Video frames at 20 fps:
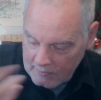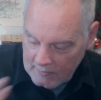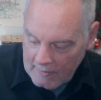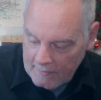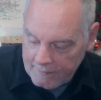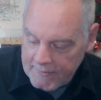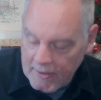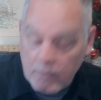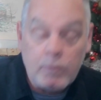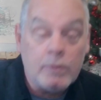
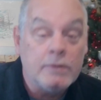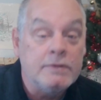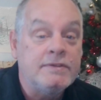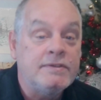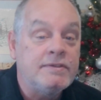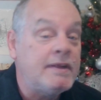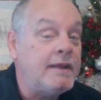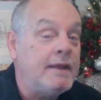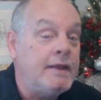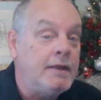that will
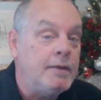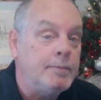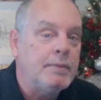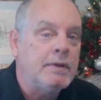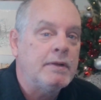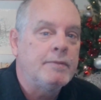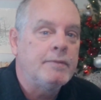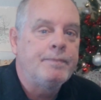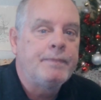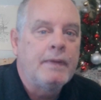seem
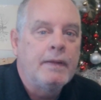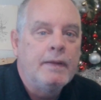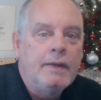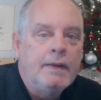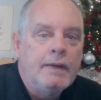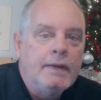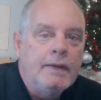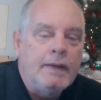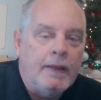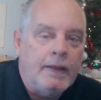
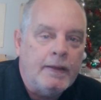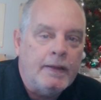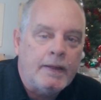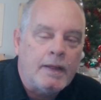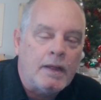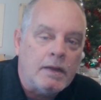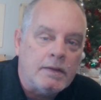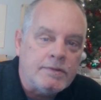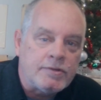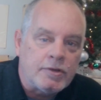
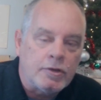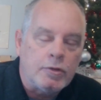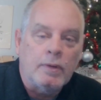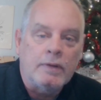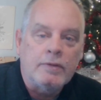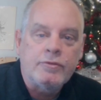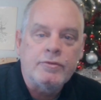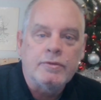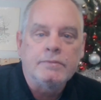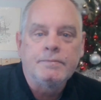
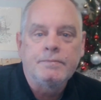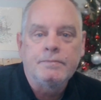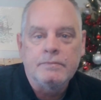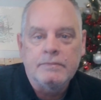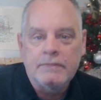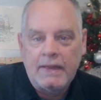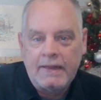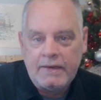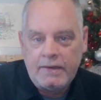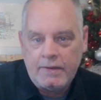inconsequential.
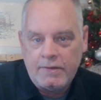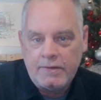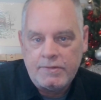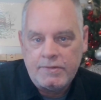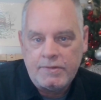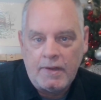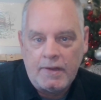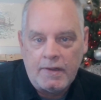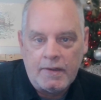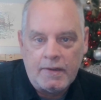That is
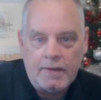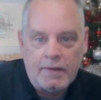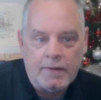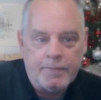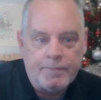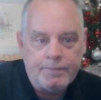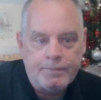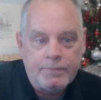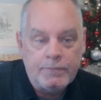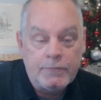
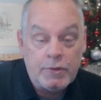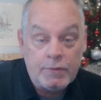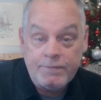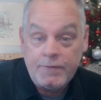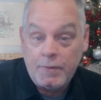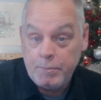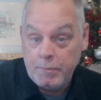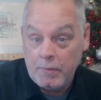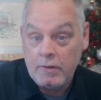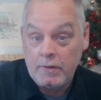two
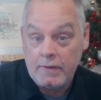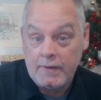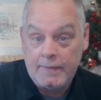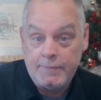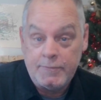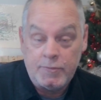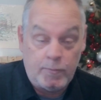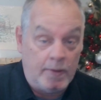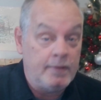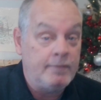football games,
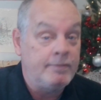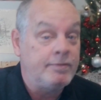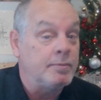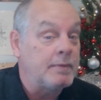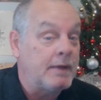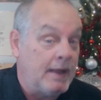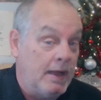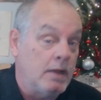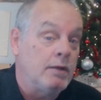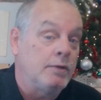one from
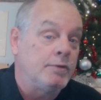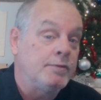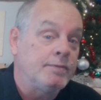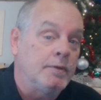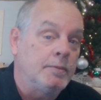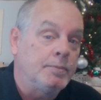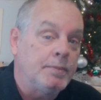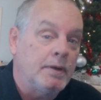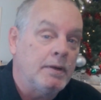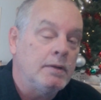college
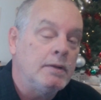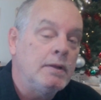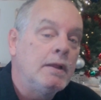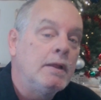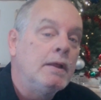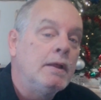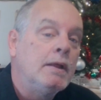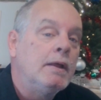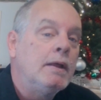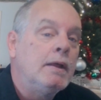football
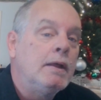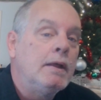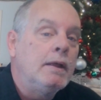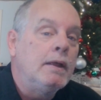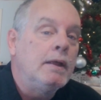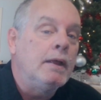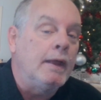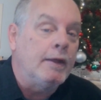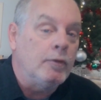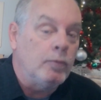
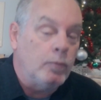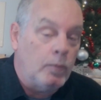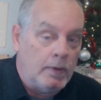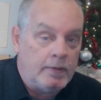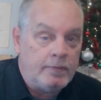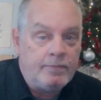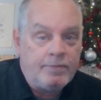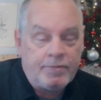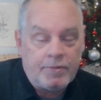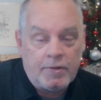and
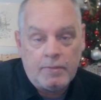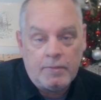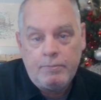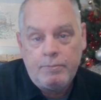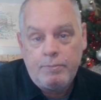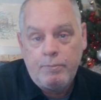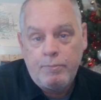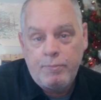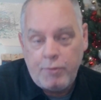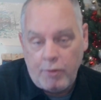one from
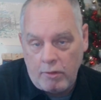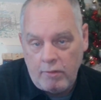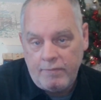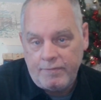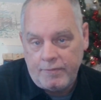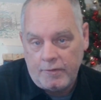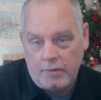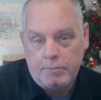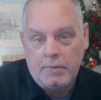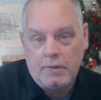pro
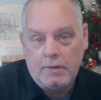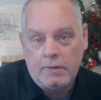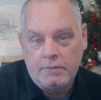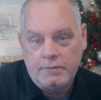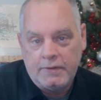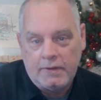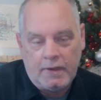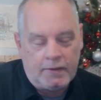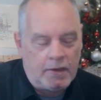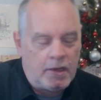football. And you're
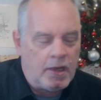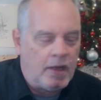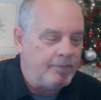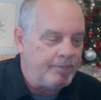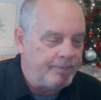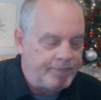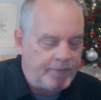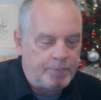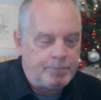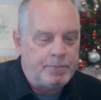like, oh,
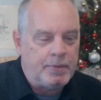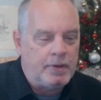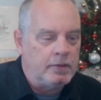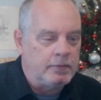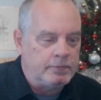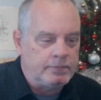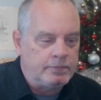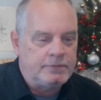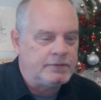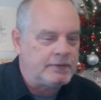football,
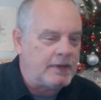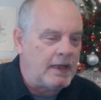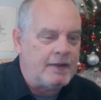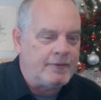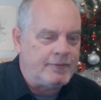it's got